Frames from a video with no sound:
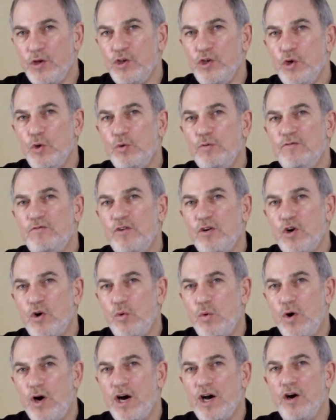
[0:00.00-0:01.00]
you'll
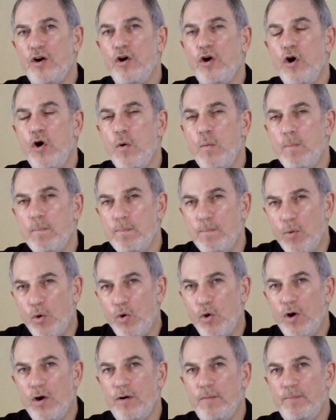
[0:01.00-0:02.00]
require
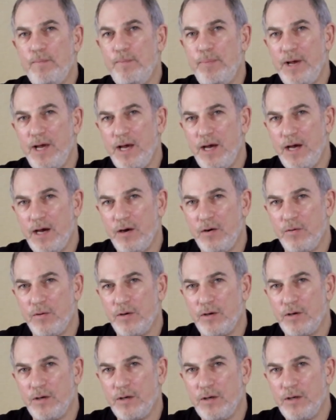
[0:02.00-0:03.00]
more power